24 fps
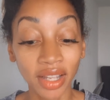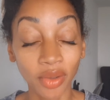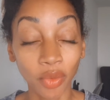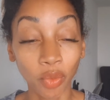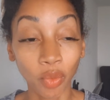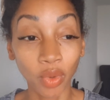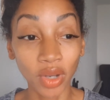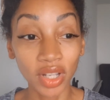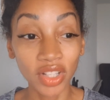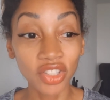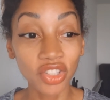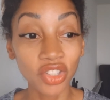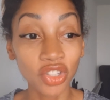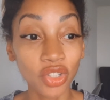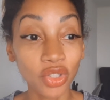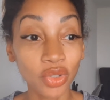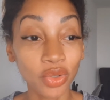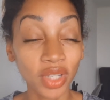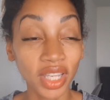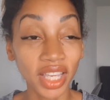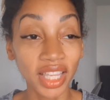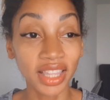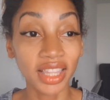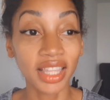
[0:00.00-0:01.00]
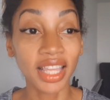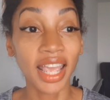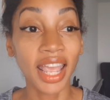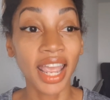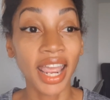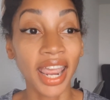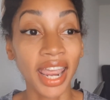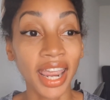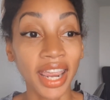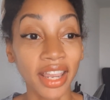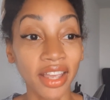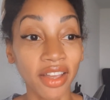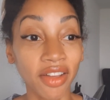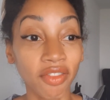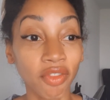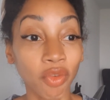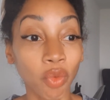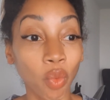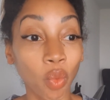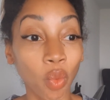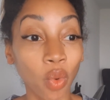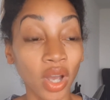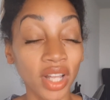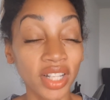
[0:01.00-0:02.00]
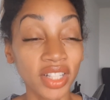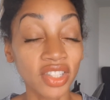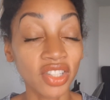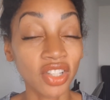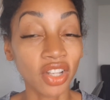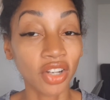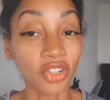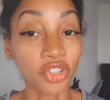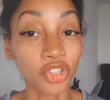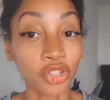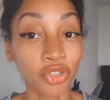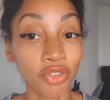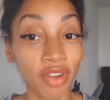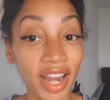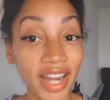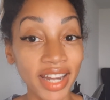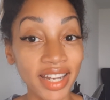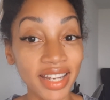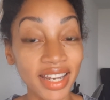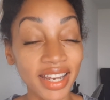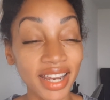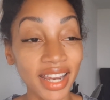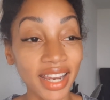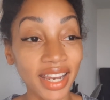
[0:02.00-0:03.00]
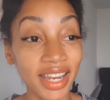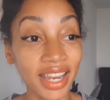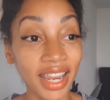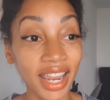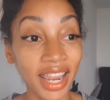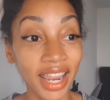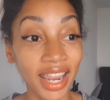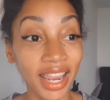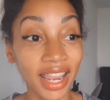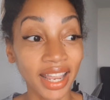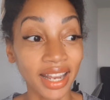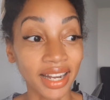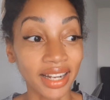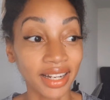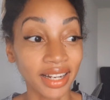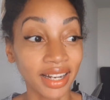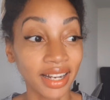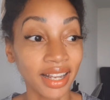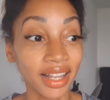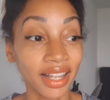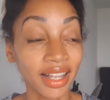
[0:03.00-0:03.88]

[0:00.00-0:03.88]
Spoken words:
Once you get the hang of what's trending and